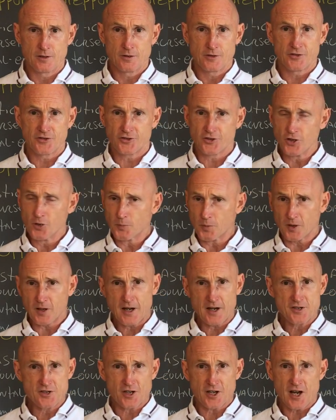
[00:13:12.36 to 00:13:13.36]
super
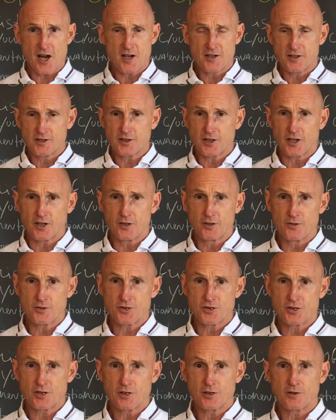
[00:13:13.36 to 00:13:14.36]
educated
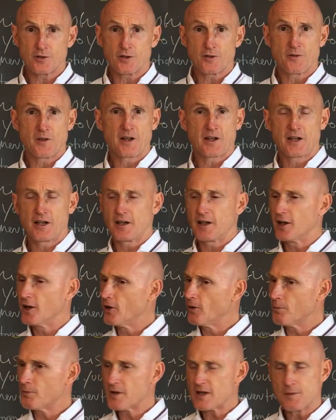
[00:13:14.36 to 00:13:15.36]
coach that can
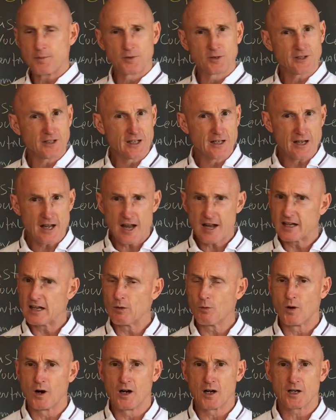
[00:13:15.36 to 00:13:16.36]
help people in any
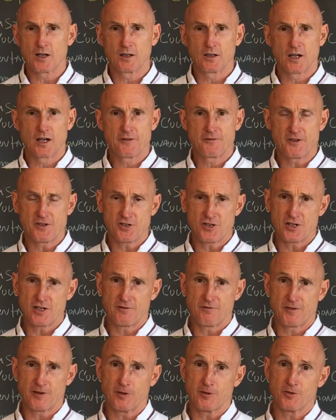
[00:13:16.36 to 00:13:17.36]
walk of life
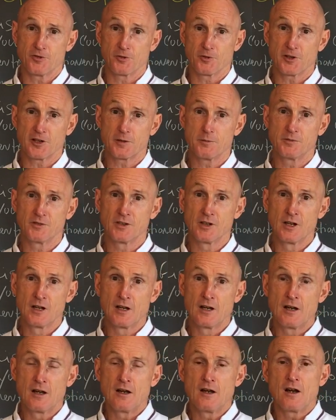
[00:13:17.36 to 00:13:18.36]
achieve their dreams.
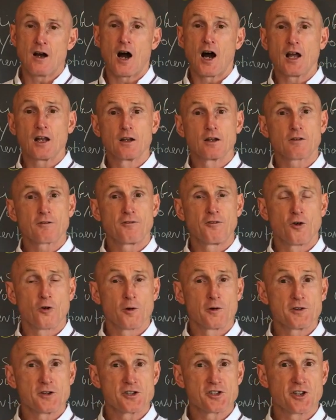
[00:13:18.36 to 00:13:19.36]
I look
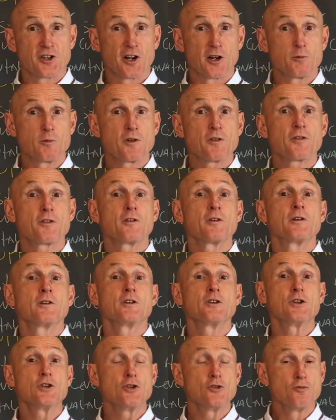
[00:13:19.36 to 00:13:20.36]
forward to sharing with
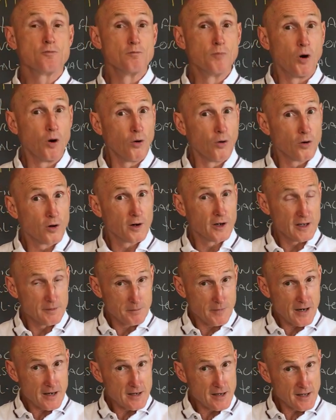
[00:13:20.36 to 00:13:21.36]
you more in
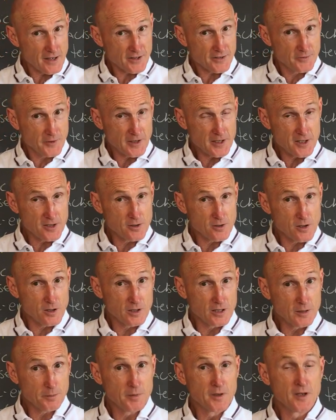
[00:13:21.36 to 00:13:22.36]
my next video
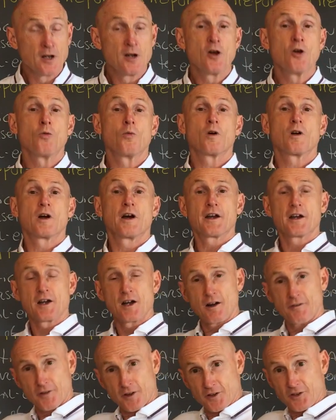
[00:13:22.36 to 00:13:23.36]
clip where I
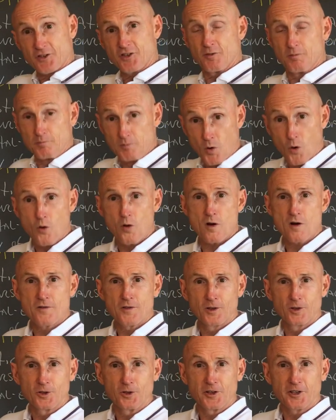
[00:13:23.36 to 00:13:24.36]
cover some more of the
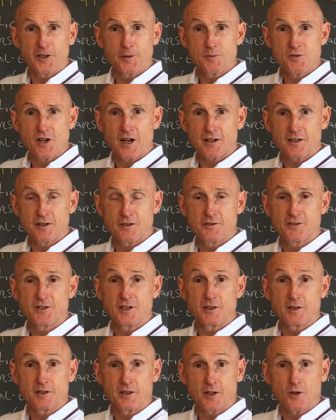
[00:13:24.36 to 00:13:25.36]
learning objectives
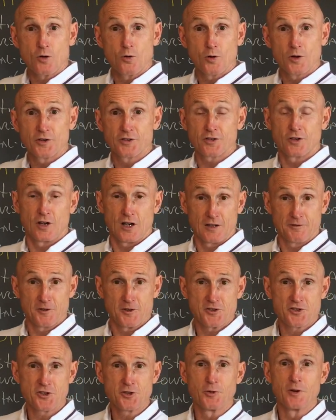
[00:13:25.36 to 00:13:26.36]
that the course
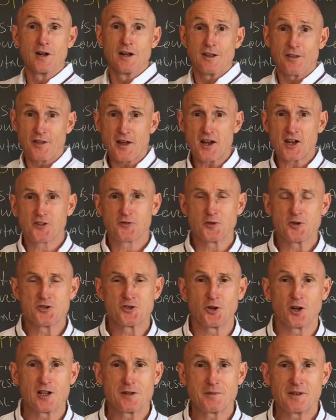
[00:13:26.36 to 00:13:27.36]
offers you. Thanks for
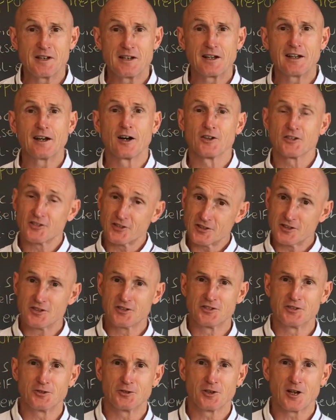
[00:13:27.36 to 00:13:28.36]
joining me today. I'll see you
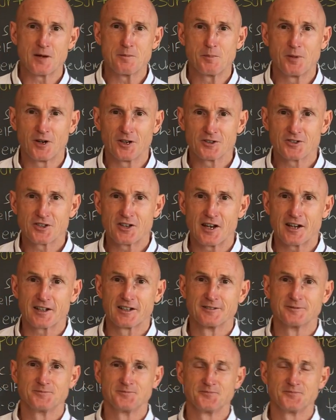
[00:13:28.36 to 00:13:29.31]
soon. I'm Paul CHEK.